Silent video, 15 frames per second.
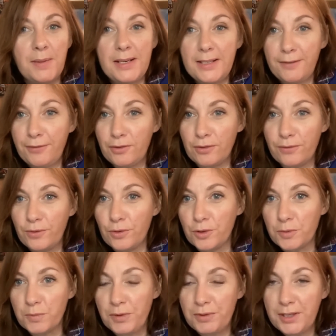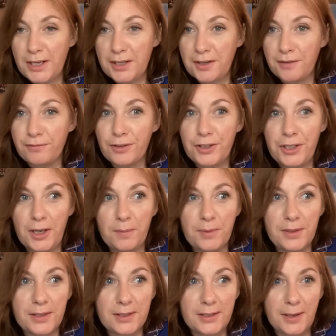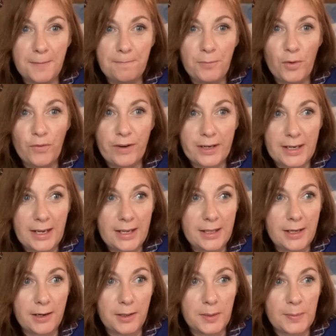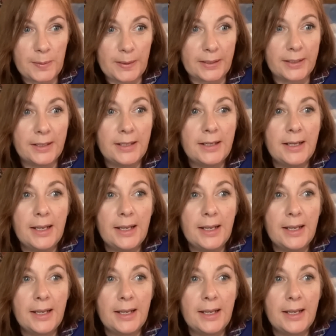Bit difficult, of course, when you take over a ship that's already hit the iceberg.